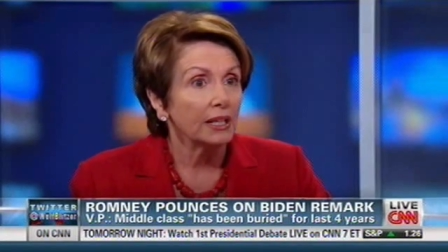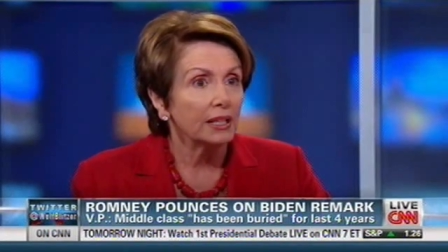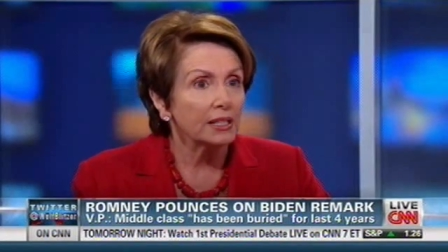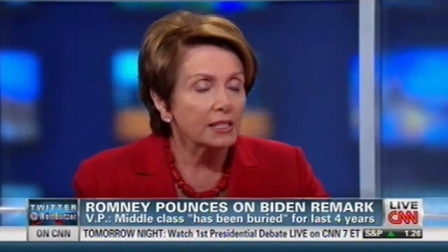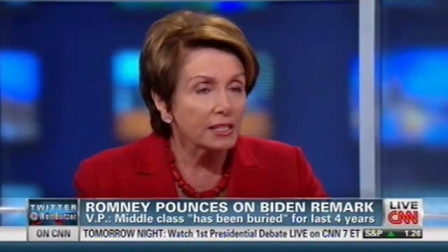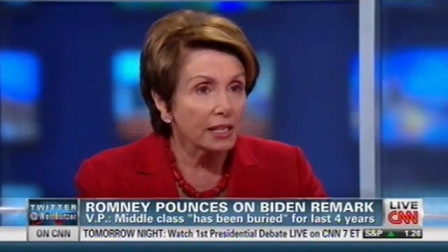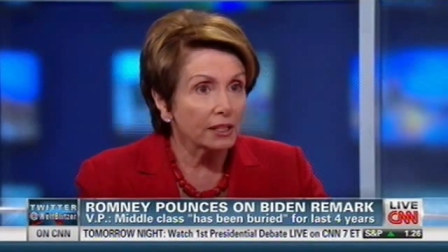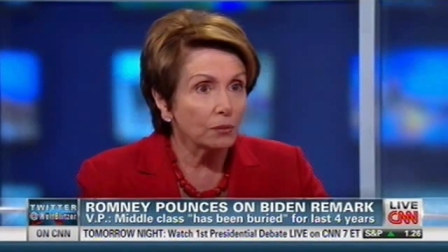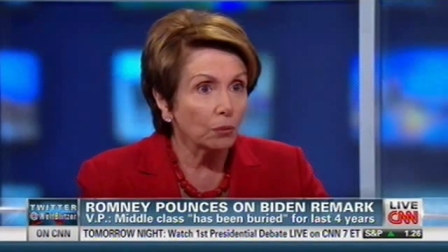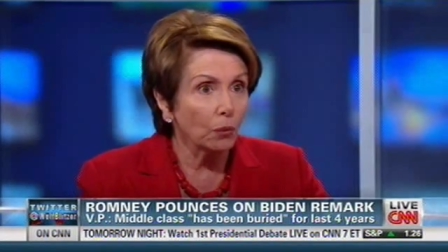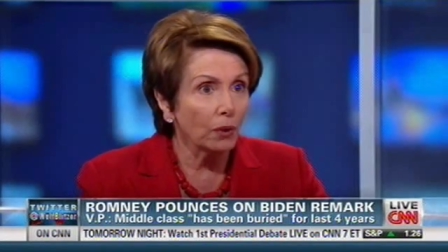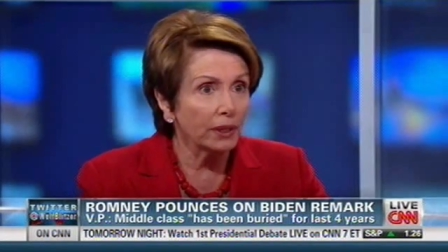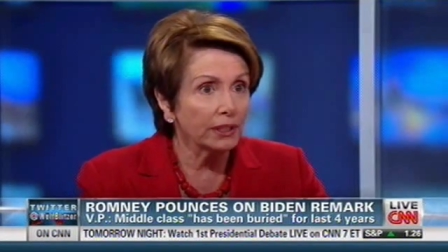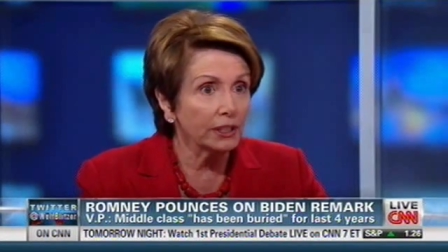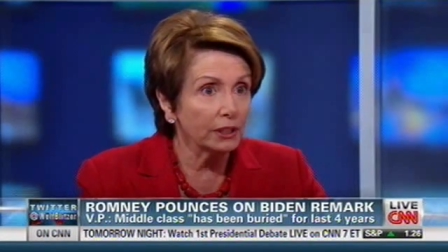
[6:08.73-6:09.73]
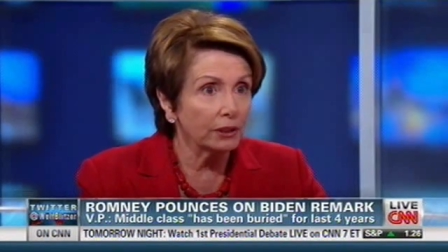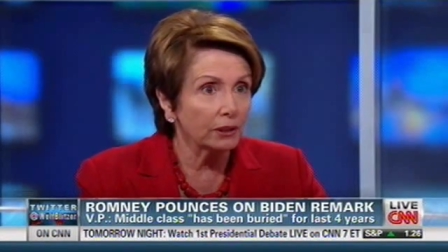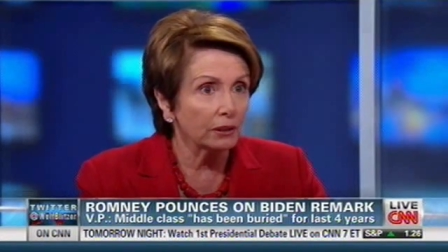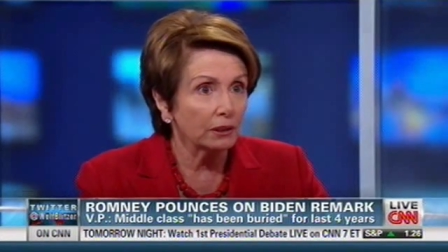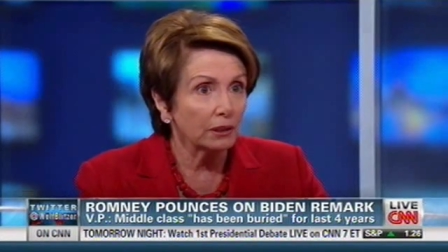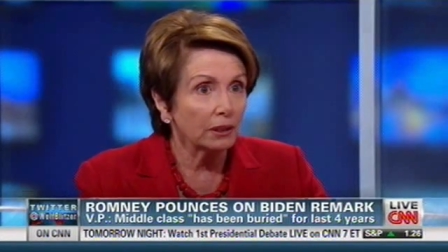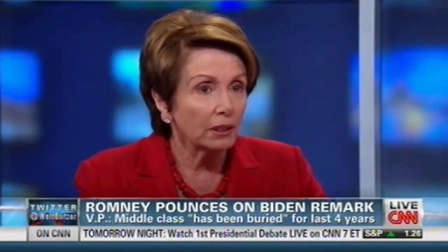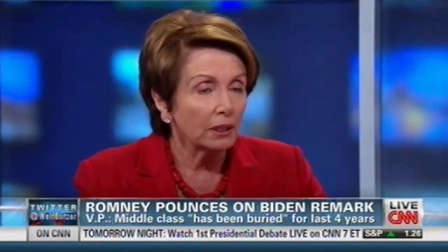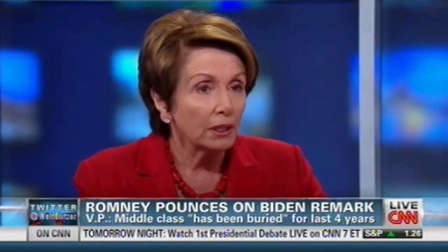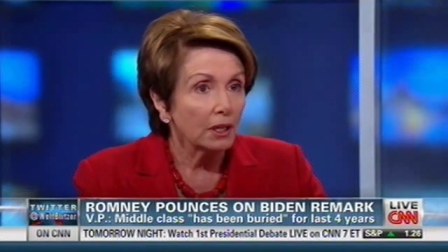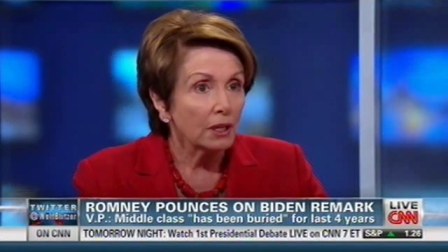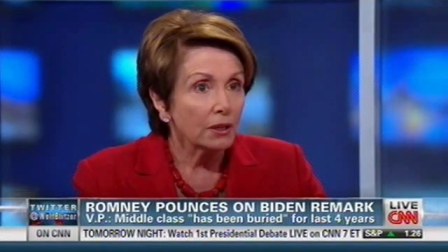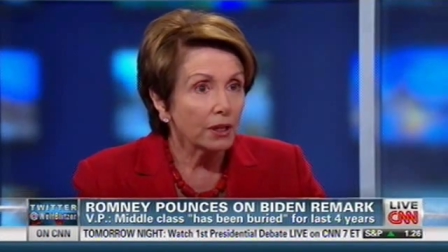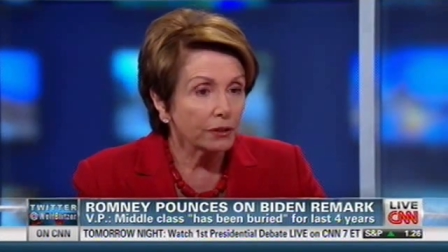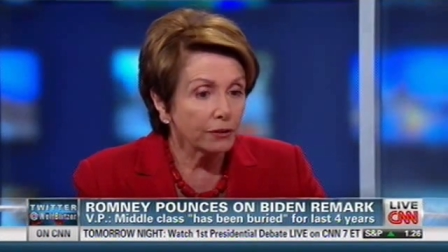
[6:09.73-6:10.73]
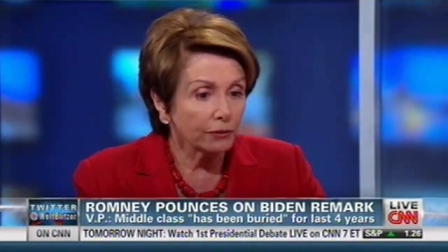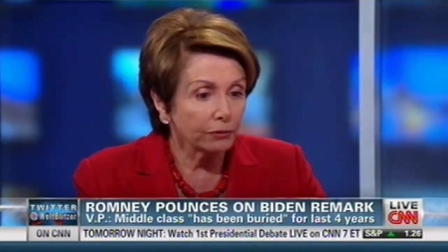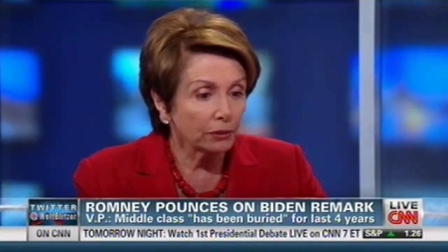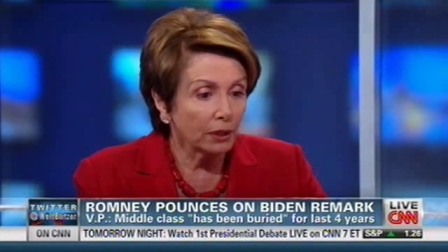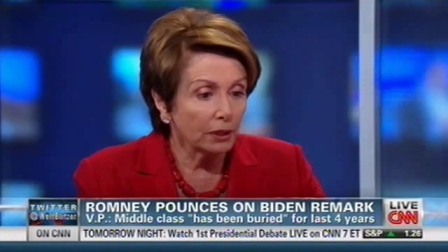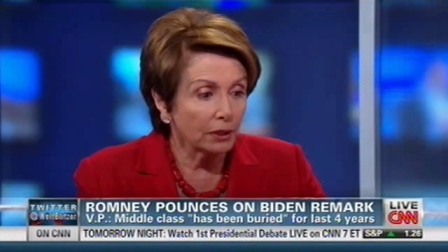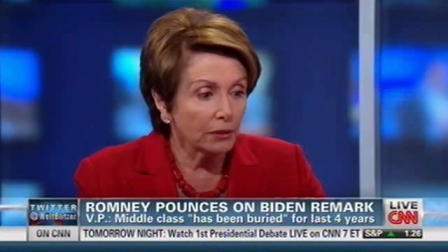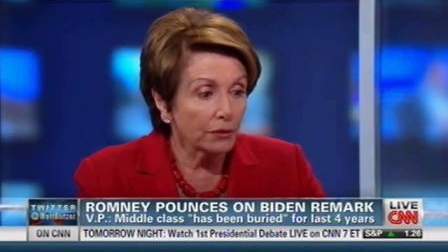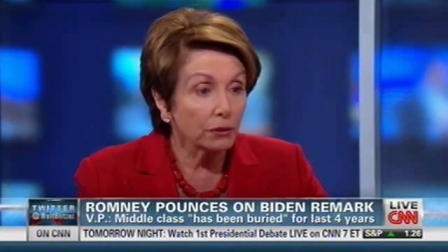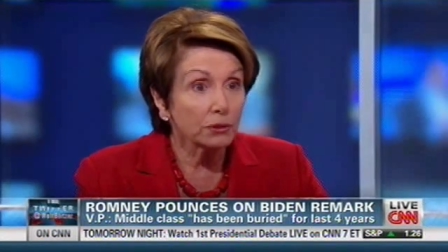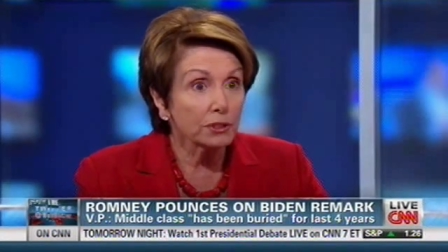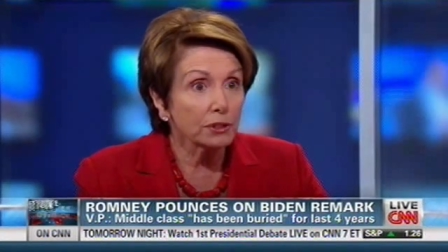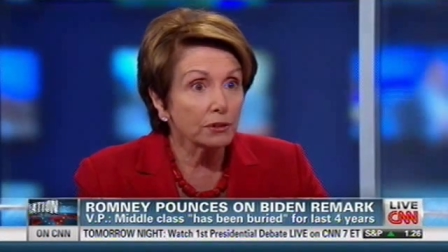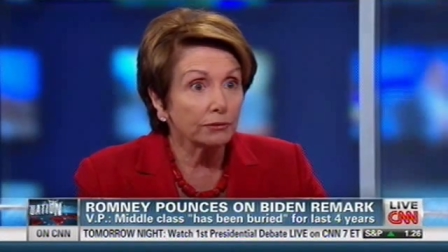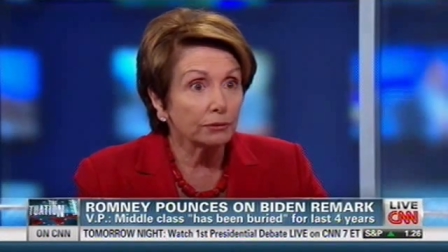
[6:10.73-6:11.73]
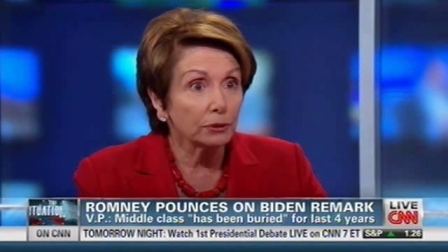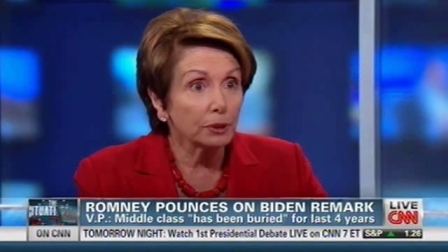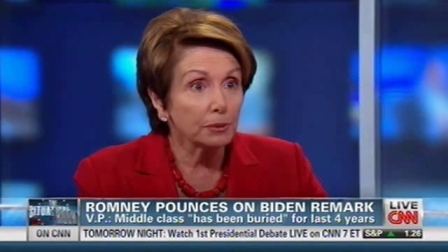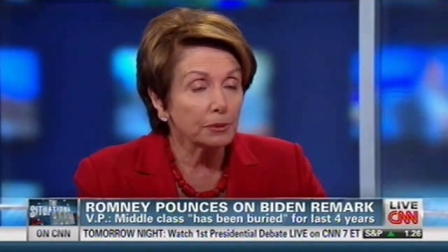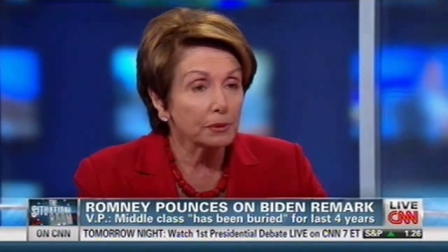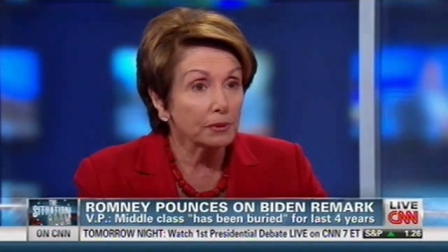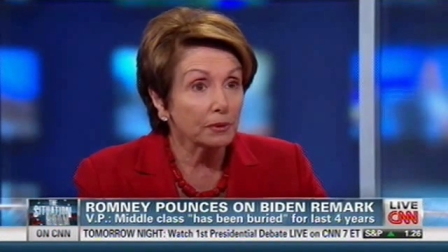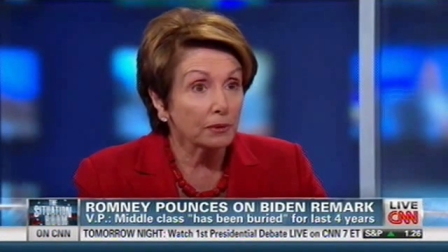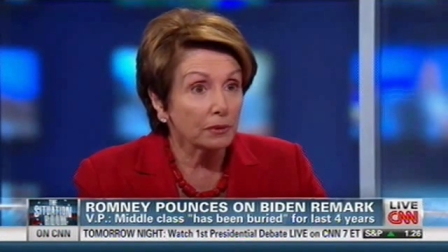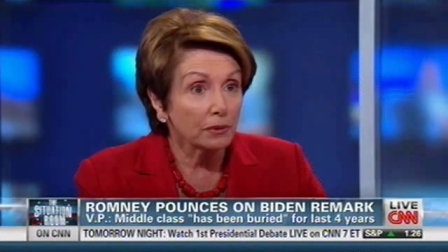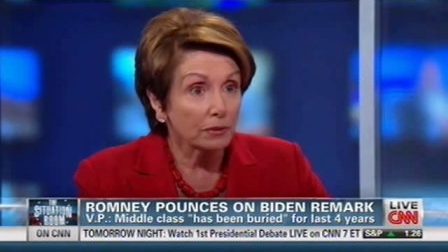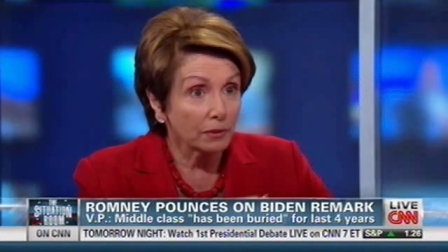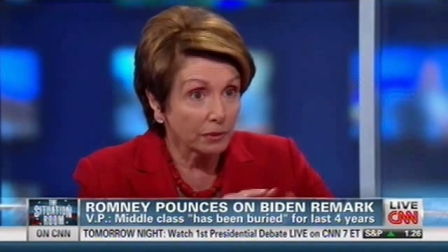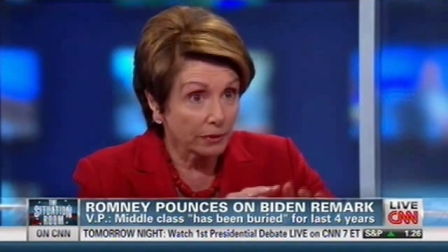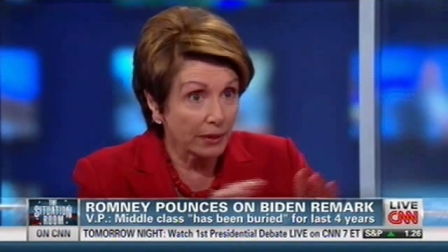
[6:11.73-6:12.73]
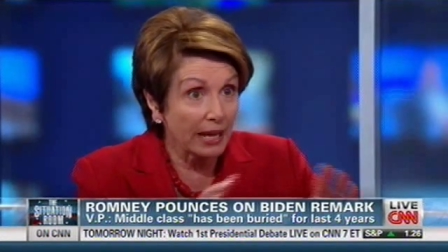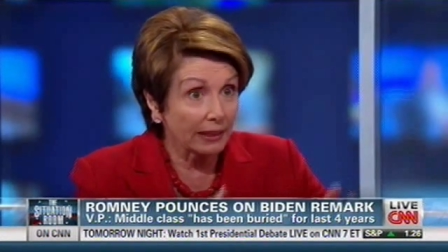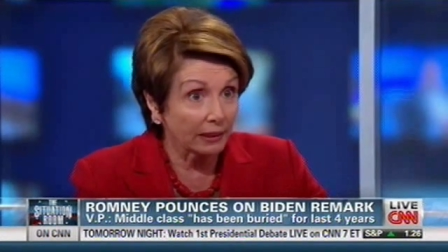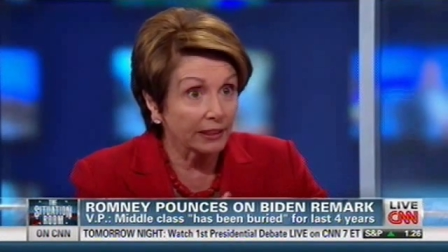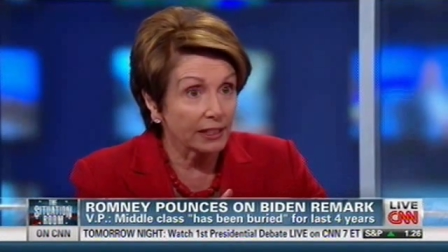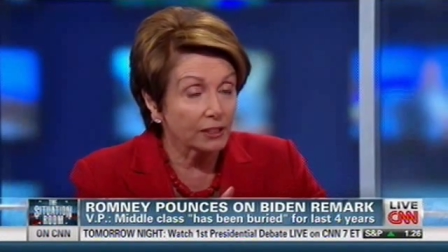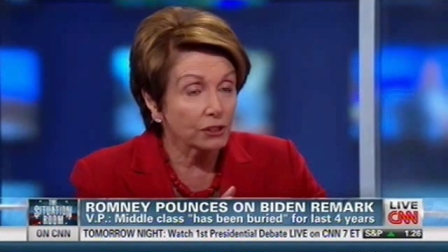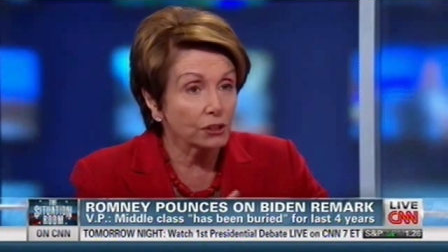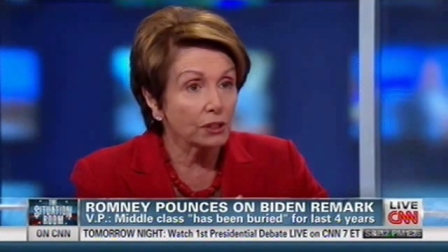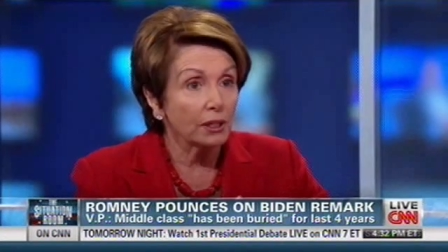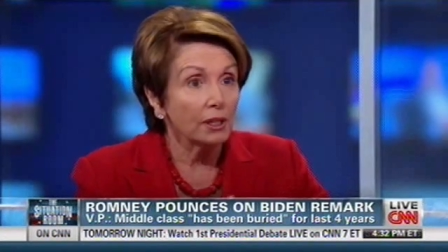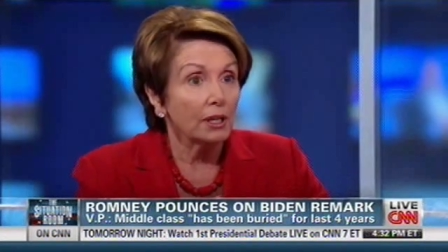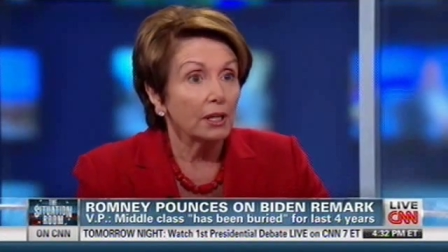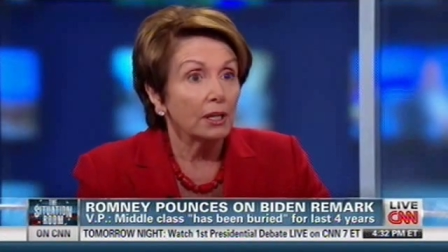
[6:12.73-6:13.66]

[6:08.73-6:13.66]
And it said in 1 year that those in the Forbes, that list,